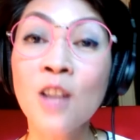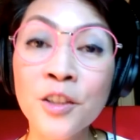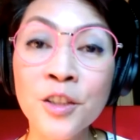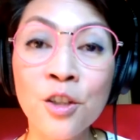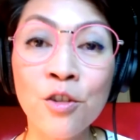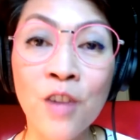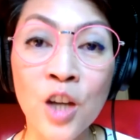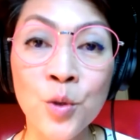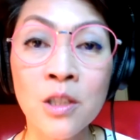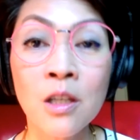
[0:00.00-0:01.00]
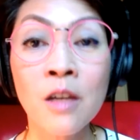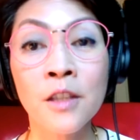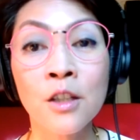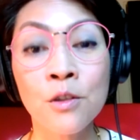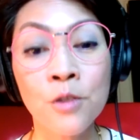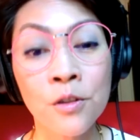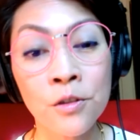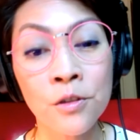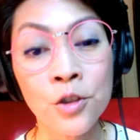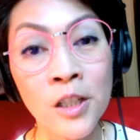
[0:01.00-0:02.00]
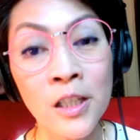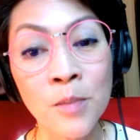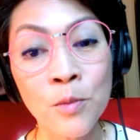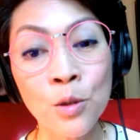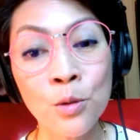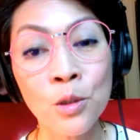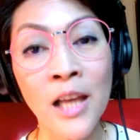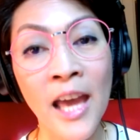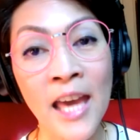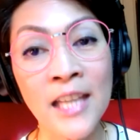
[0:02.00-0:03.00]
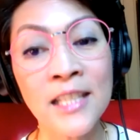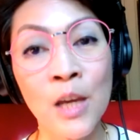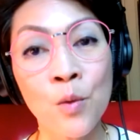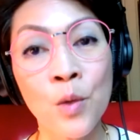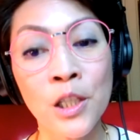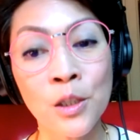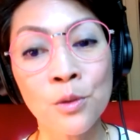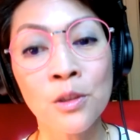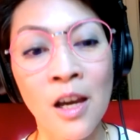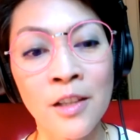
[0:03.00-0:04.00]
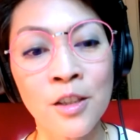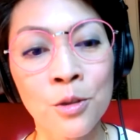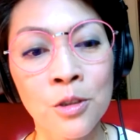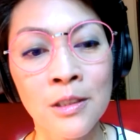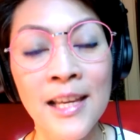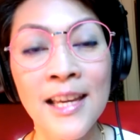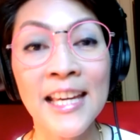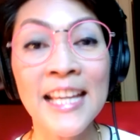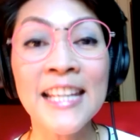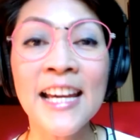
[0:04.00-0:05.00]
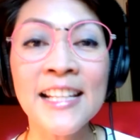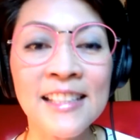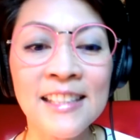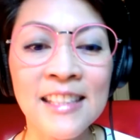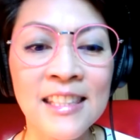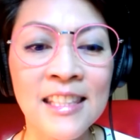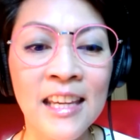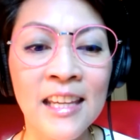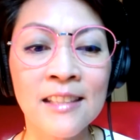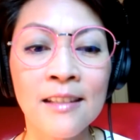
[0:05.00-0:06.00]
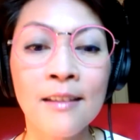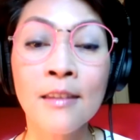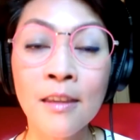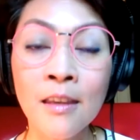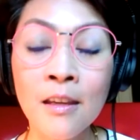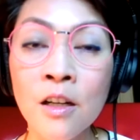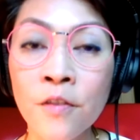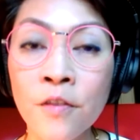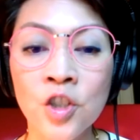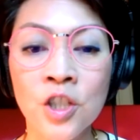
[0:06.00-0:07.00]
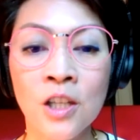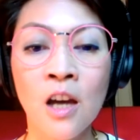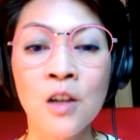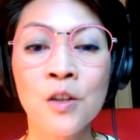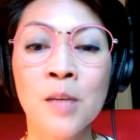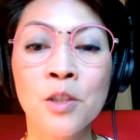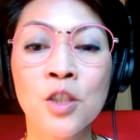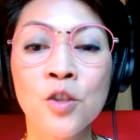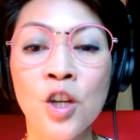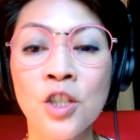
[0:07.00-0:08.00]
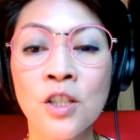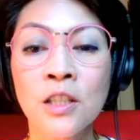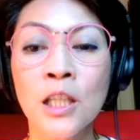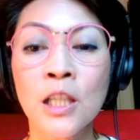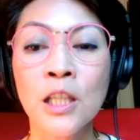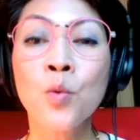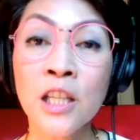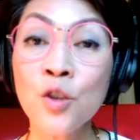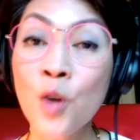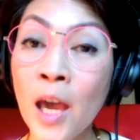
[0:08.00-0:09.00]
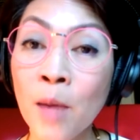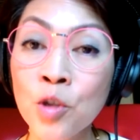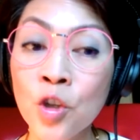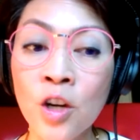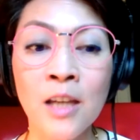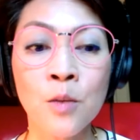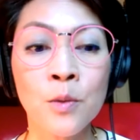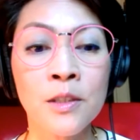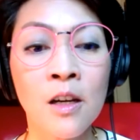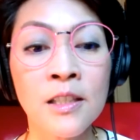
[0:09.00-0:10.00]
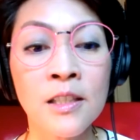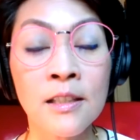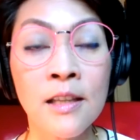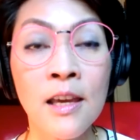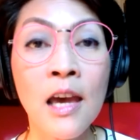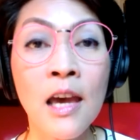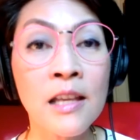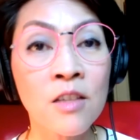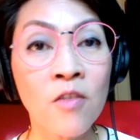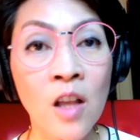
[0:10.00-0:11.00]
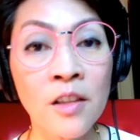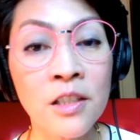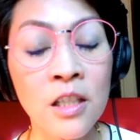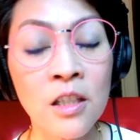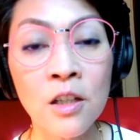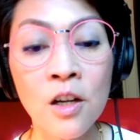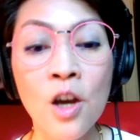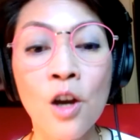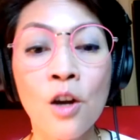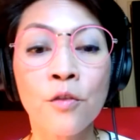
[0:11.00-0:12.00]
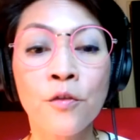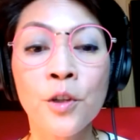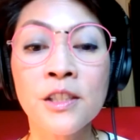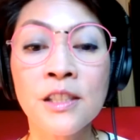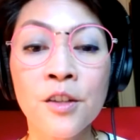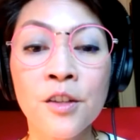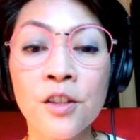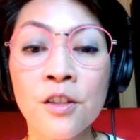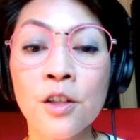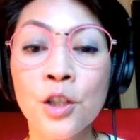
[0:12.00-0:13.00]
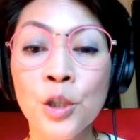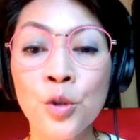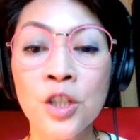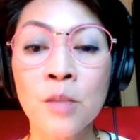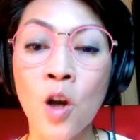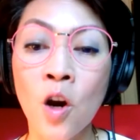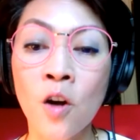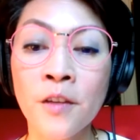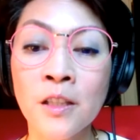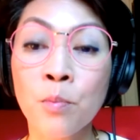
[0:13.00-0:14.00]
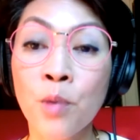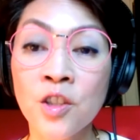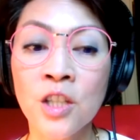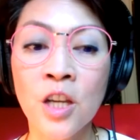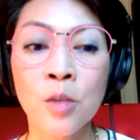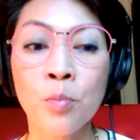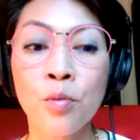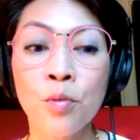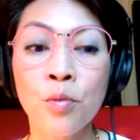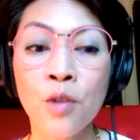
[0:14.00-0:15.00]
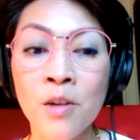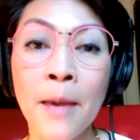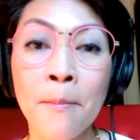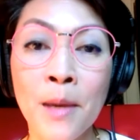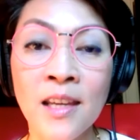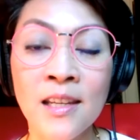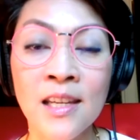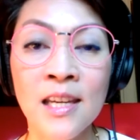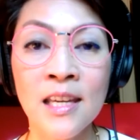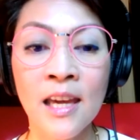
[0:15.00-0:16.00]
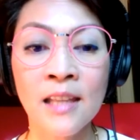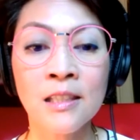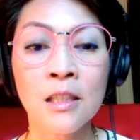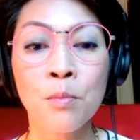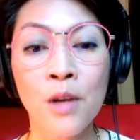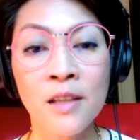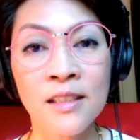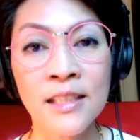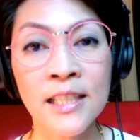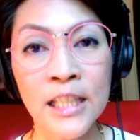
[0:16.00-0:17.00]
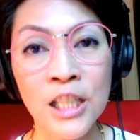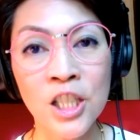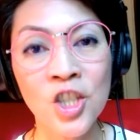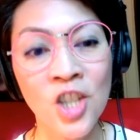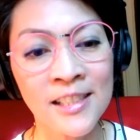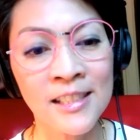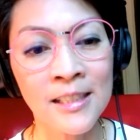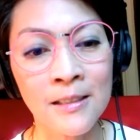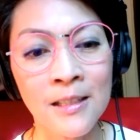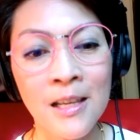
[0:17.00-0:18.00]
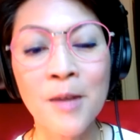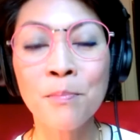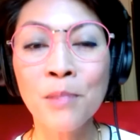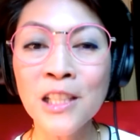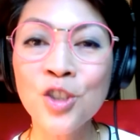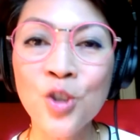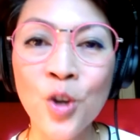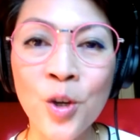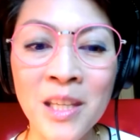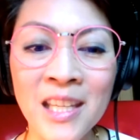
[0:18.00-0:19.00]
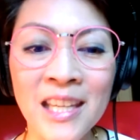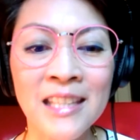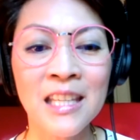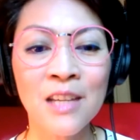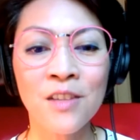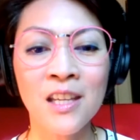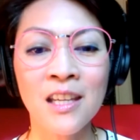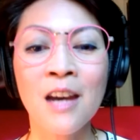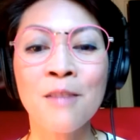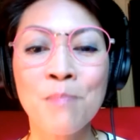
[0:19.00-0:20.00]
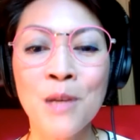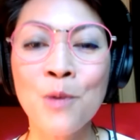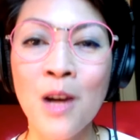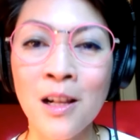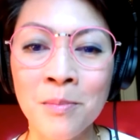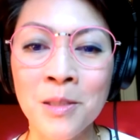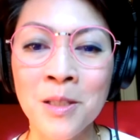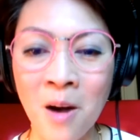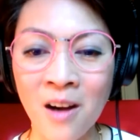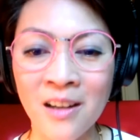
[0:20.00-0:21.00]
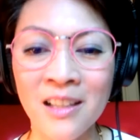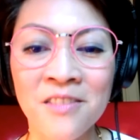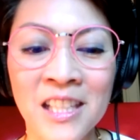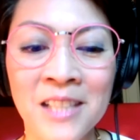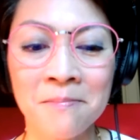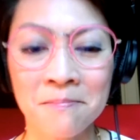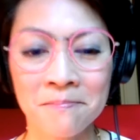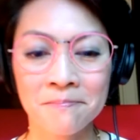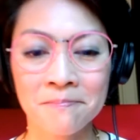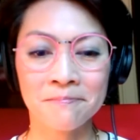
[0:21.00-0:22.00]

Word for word: He's also a graduate of the Journalism School and NYU Law School. In 1968, the year of the Chicago demonstrations, he worked in New Hampshire and Wisconsin as a volunteer for Senator Eugene McCarthy's presidential primary campaign against President Lyndon Johnson. Please join me in giving a big welcome to Mark Levine.